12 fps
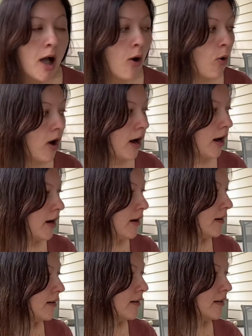or
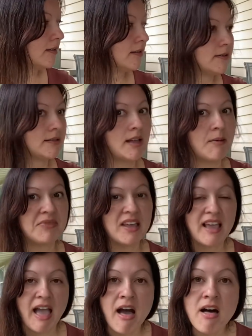
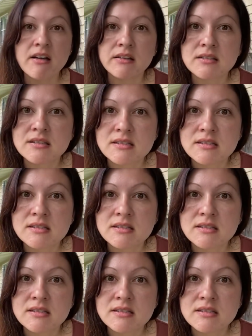something else.